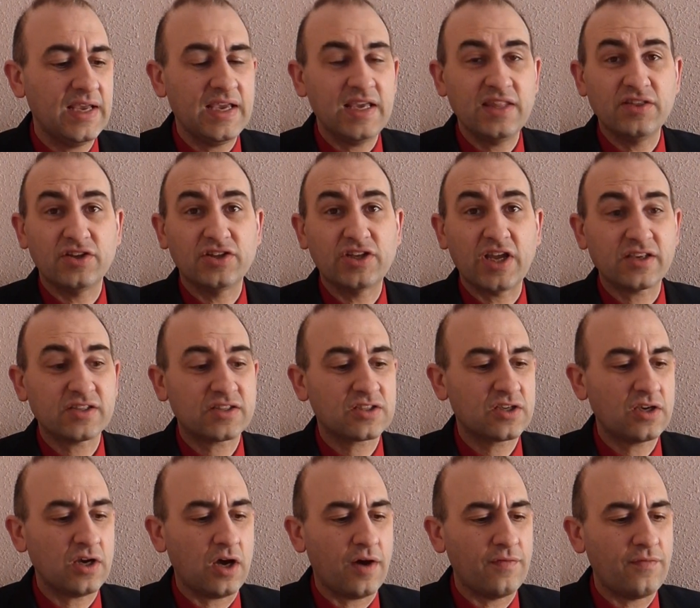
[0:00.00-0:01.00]
in the
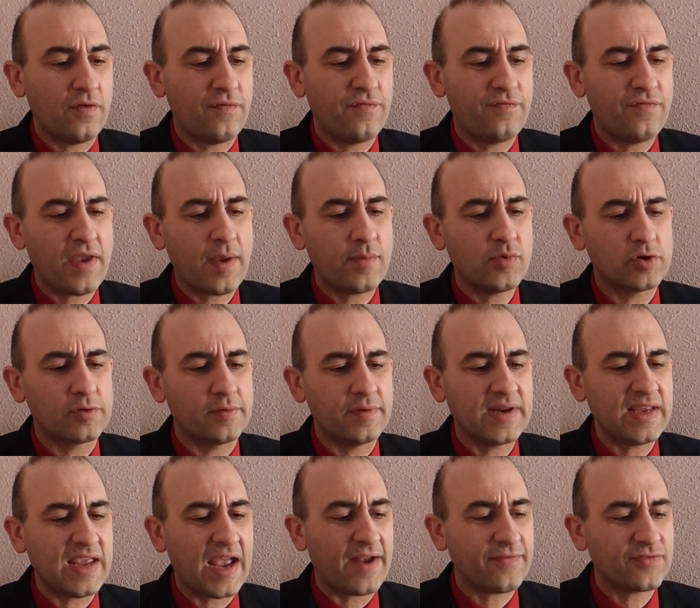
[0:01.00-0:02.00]
dusk of a
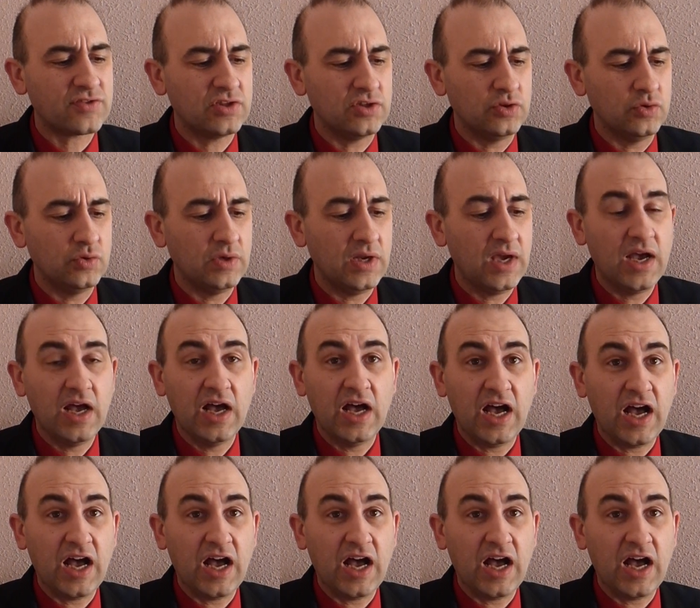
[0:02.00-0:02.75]
February afternoon,